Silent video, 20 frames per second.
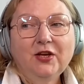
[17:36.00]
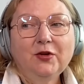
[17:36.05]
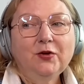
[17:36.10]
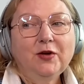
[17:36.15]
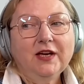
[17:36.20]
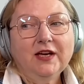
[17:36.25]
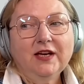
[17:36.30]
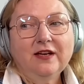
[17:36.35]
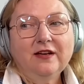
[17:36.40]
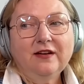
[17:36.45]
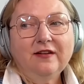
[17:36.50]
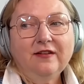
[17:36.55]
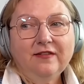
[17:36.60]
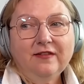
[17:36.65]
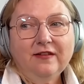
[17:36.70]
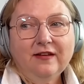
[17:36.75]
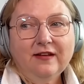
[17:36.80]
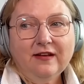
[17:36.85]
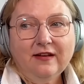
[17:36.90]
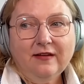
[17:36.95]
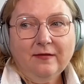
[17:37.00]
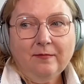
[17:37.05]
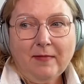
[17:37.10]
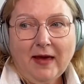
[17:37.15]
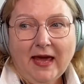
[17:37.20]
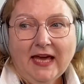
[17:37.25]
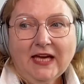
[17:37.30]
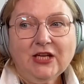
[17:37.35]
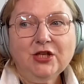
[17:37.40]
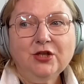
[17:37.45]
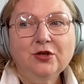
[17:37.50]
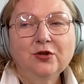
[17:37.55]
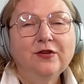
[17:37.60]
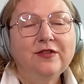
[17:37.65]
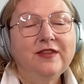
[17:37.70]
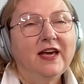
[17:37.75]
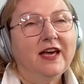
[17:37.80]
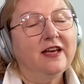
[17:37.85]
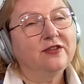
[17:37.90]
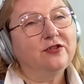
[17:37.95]
You can make sure
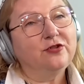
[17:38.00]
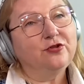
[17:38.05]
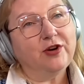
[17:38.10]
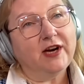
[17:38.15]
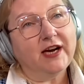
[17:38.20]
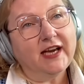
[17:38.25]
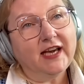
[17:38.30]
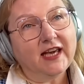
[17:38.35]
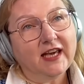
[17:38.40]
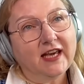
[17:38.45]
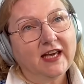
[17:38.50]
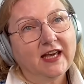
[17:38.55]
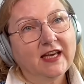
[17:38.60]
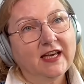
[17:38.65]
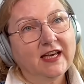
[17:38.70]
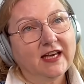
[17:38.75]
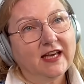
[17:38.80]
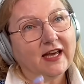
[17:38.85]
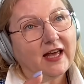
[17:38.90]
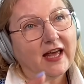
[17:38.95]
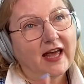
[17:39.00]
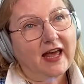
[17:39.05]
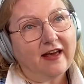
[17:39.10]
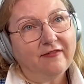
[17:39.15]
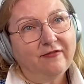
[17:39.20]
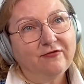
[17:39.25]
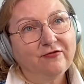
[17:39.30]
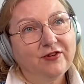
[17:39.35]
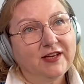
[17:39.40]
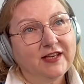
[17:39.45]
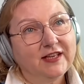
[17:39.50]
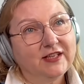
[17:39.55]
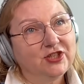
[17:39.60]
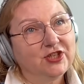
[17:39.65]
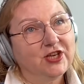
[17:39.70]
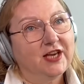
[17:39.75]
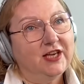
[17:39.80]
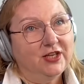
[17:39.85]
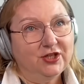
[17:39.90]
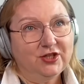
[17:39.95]
they are tracking every
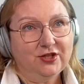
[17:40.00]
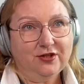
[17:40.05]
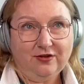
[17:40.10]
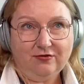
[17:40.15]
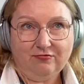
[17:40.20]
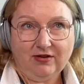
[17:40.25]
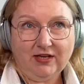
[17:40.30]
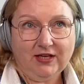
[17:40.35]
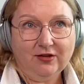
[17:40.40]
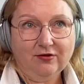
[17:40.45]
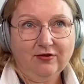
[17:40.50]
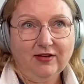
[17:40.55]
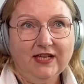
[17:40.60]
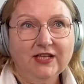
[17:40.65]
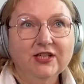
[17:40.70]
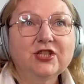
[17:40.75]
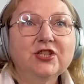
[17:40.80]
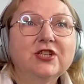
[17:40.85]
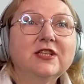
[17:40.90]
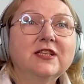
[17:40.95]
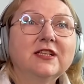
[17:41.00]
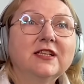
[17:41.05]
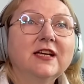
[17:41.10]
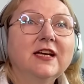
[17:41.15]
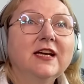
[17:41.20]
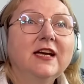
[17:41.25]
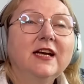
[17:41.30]
change in the regulation,